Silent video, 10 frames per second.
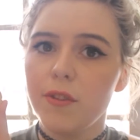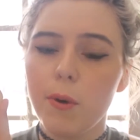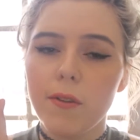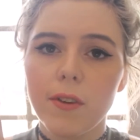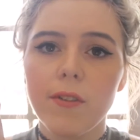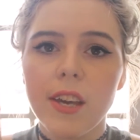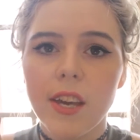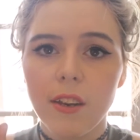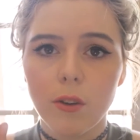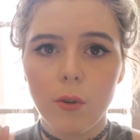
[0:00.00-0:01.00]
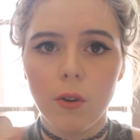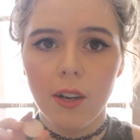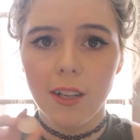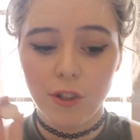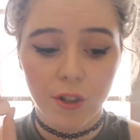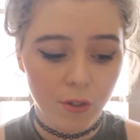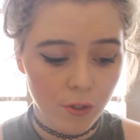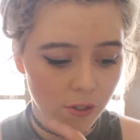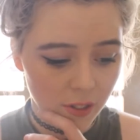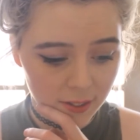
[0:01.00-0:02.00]
Perfect for your inner corner. You can
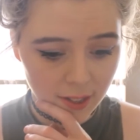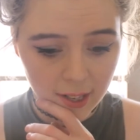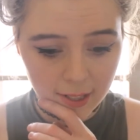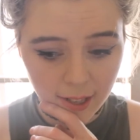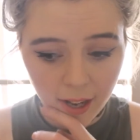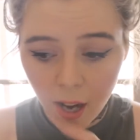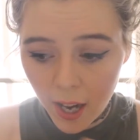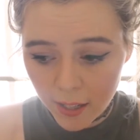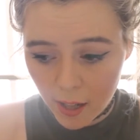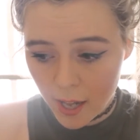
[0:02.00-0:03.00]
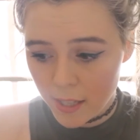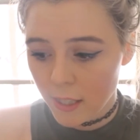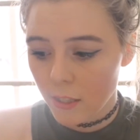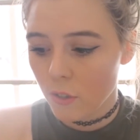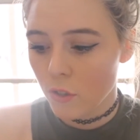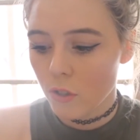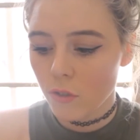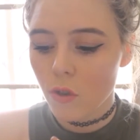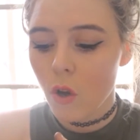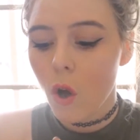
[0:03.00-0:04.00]
use this as a highlight. It is
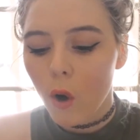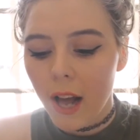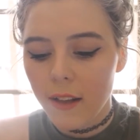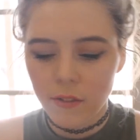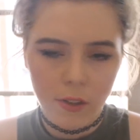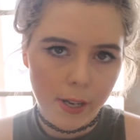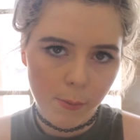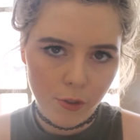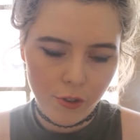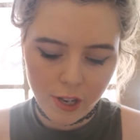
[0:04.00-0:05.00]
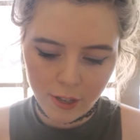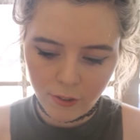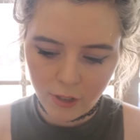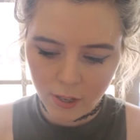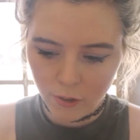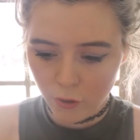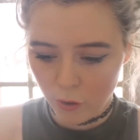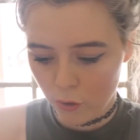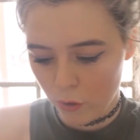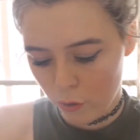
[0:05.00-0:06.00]
just, as the name suggests, it is
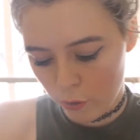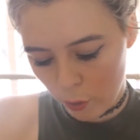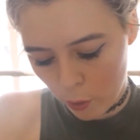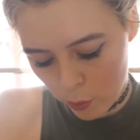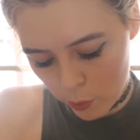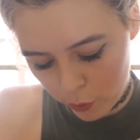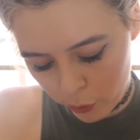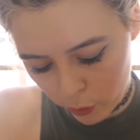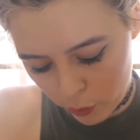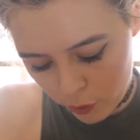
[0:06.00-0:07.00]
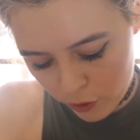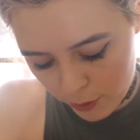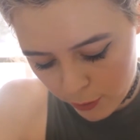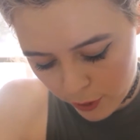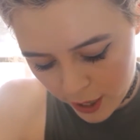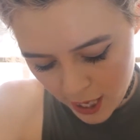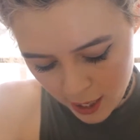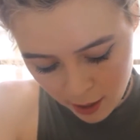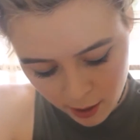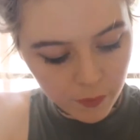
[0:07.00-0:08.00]
just so
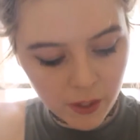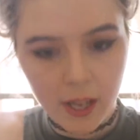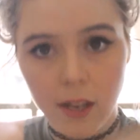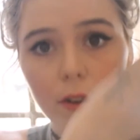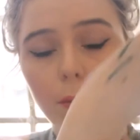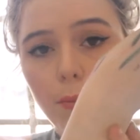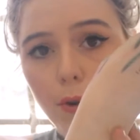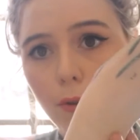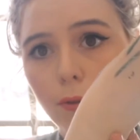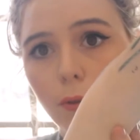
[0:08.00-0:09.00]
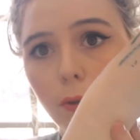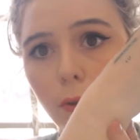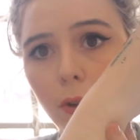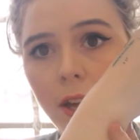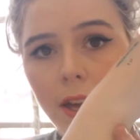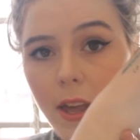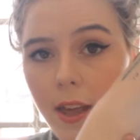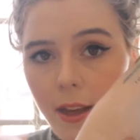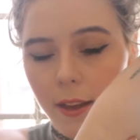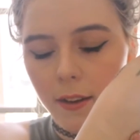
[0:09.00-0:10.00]
shimmery and beautiful,
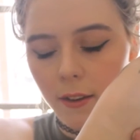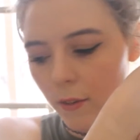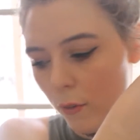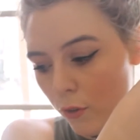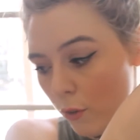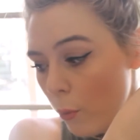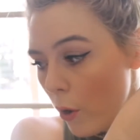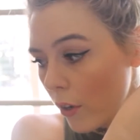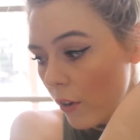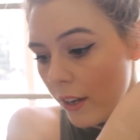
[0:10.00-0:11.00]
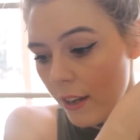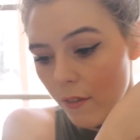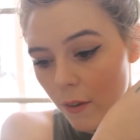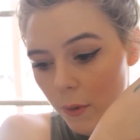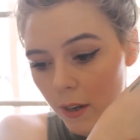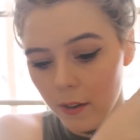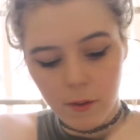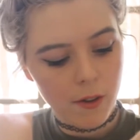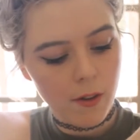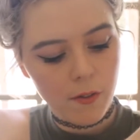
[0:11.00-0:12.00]
and it could just work on everyone,
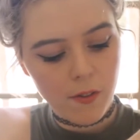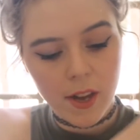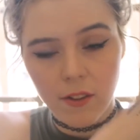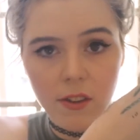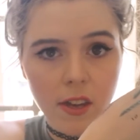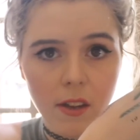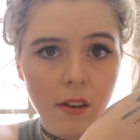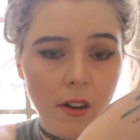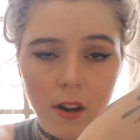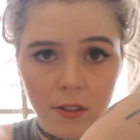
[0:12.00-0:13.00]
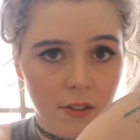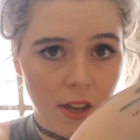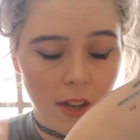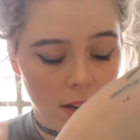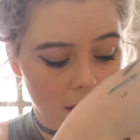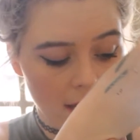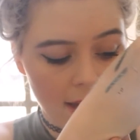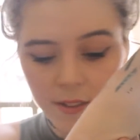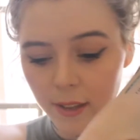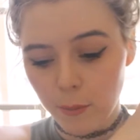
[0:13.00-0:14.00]
fair skin, dark skin.
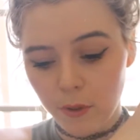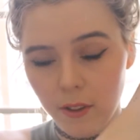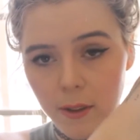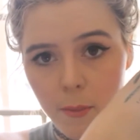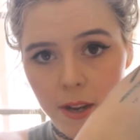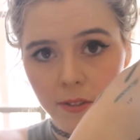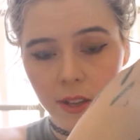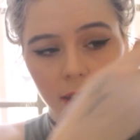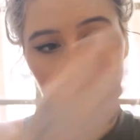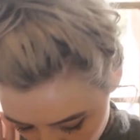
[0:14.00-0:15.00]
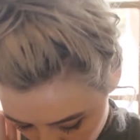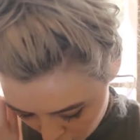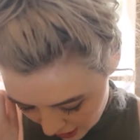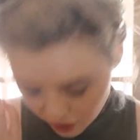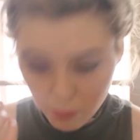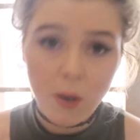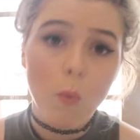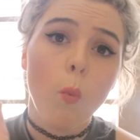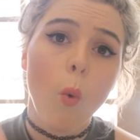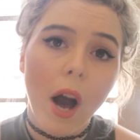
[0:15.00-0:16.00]
It's absolutely amazing. If you had to pick
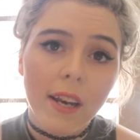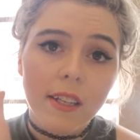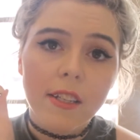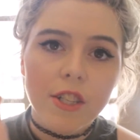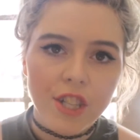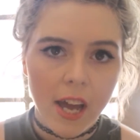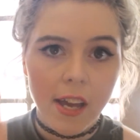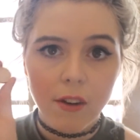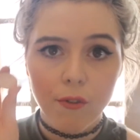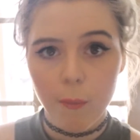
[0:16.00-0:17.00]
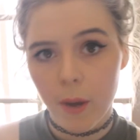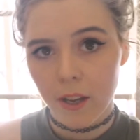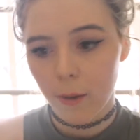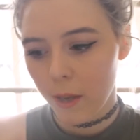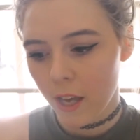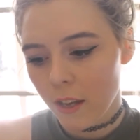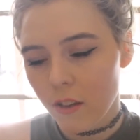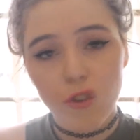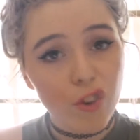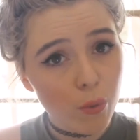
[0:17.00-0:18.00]
one shade from Makeup Geek,
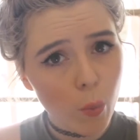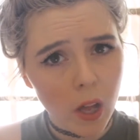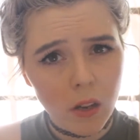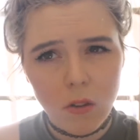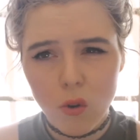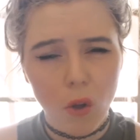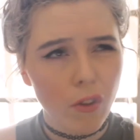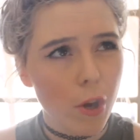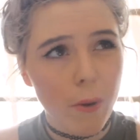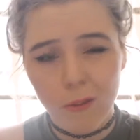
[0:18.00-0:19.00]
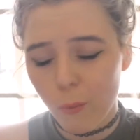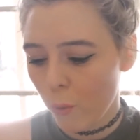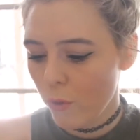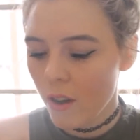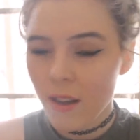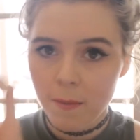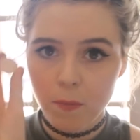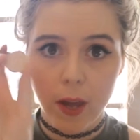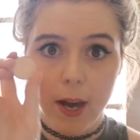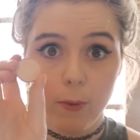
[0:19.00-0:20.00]
just one, not that you ever would,
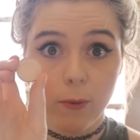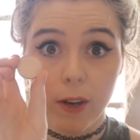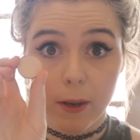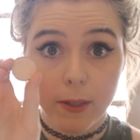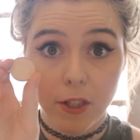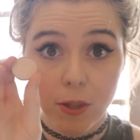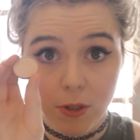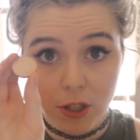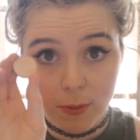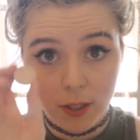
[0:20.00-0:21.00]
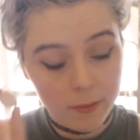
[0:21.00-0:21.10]
I would recommend Shimmer Shimmer.